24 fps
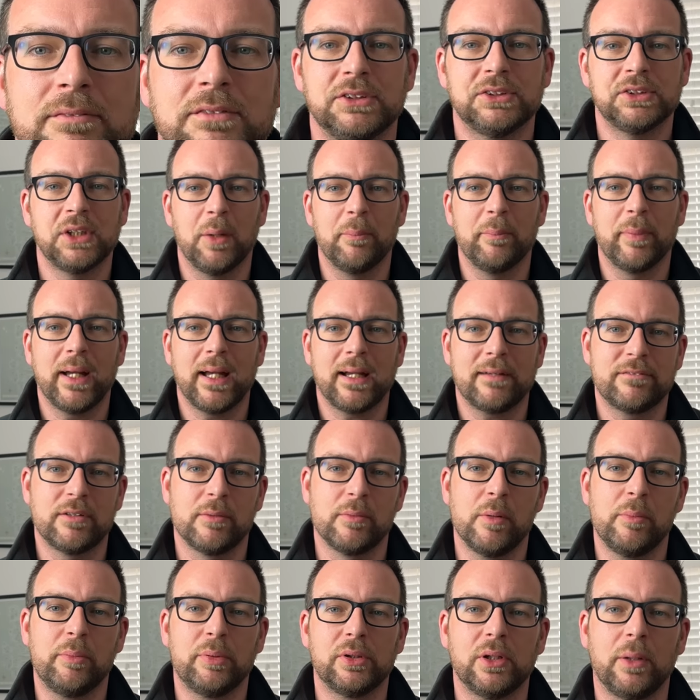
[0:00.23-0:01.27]
just got back from
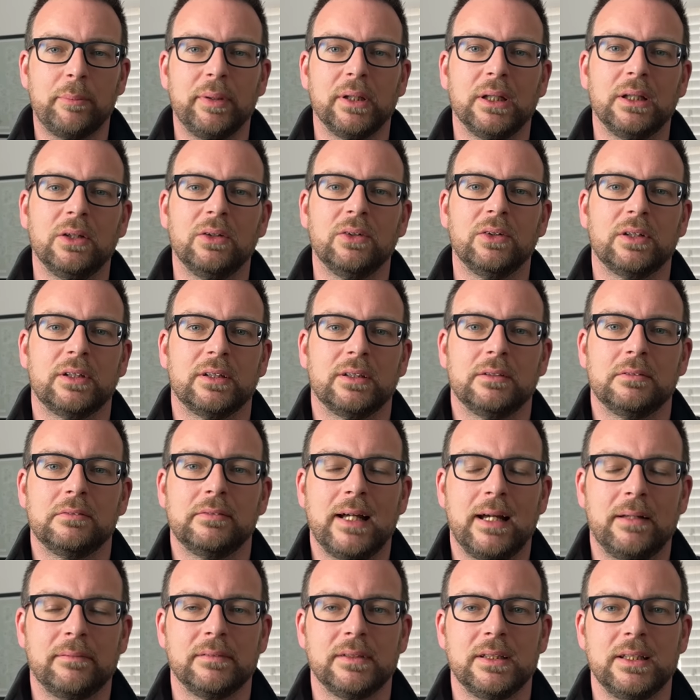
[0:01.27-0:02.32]
a proper look
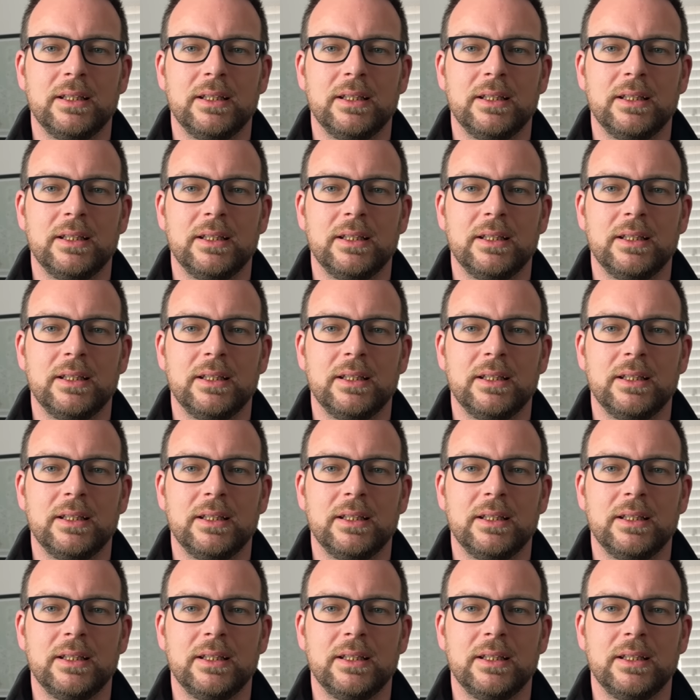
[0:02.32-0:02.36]
around